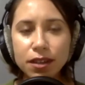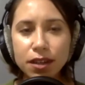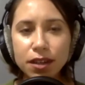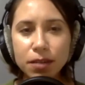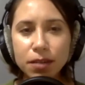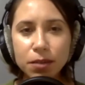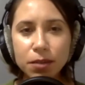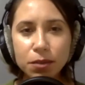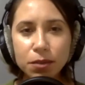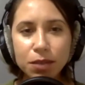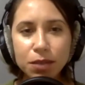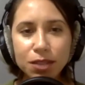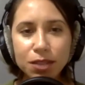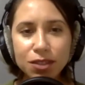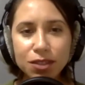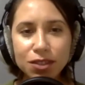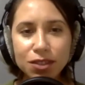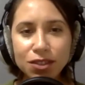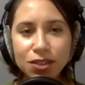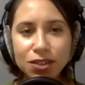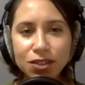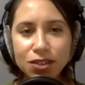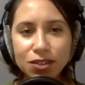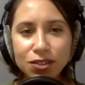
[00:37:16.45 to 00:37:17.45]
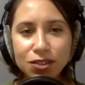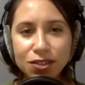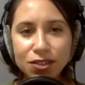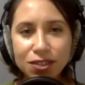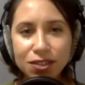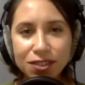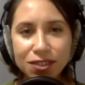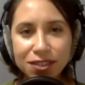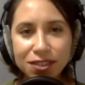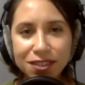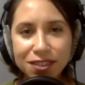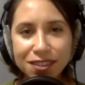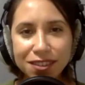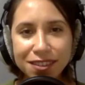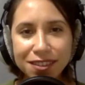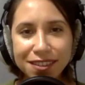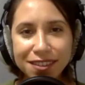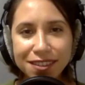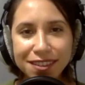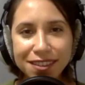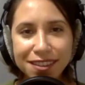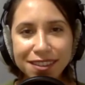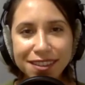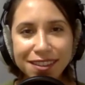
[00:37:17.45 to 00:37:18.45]
a couple weeks ago,
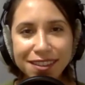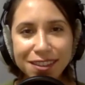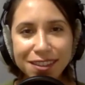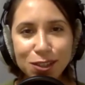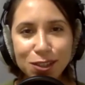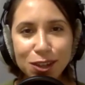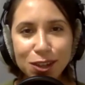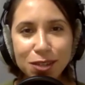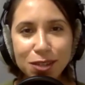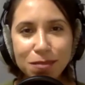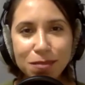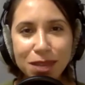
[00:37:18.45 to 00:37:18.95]
and the yeah.